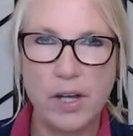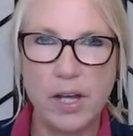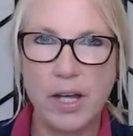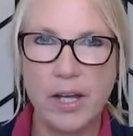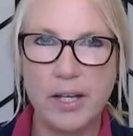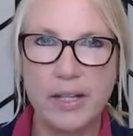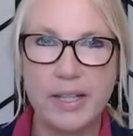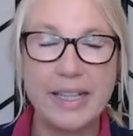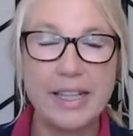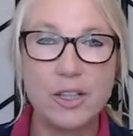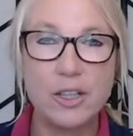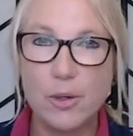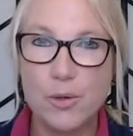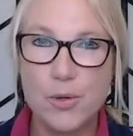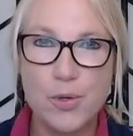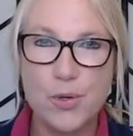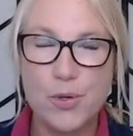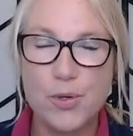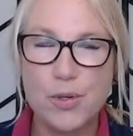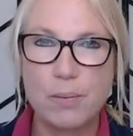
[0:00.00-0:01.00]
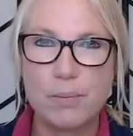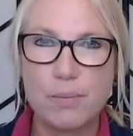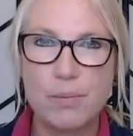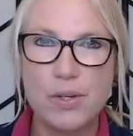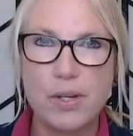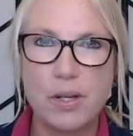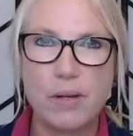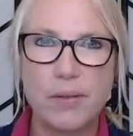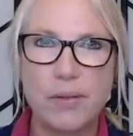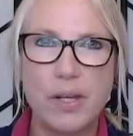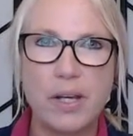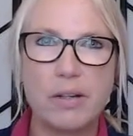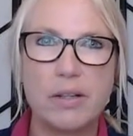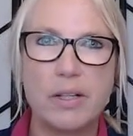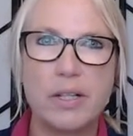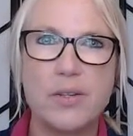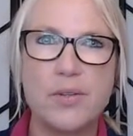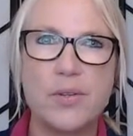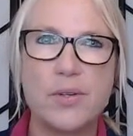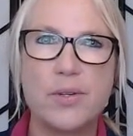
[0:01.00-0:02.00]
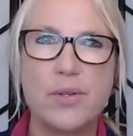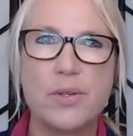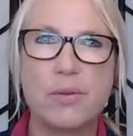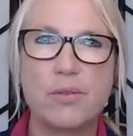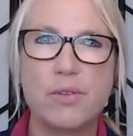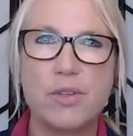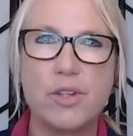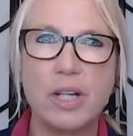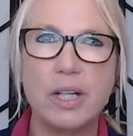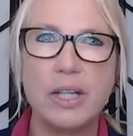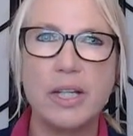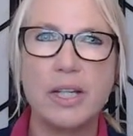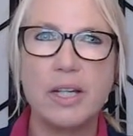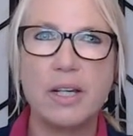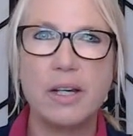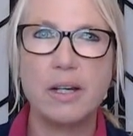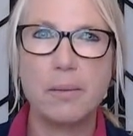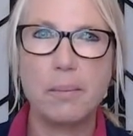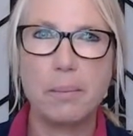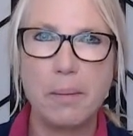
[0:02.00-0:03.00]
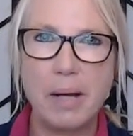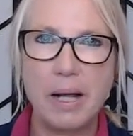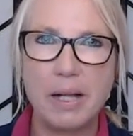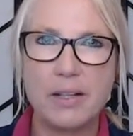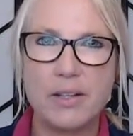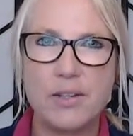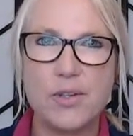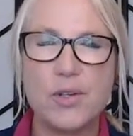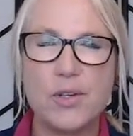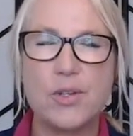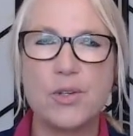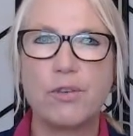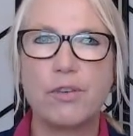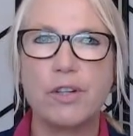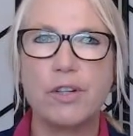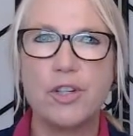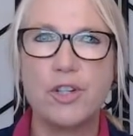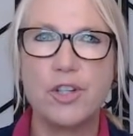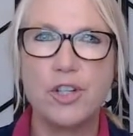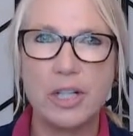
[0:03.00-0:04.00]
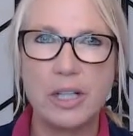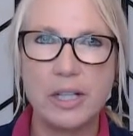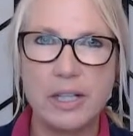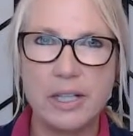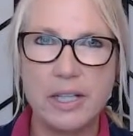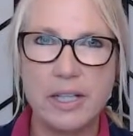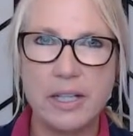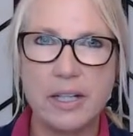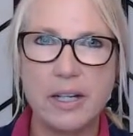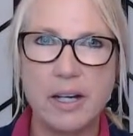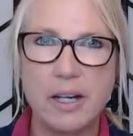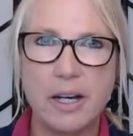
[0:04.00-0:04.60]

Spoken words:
and ecosystems. There is this delicate balance, this fragility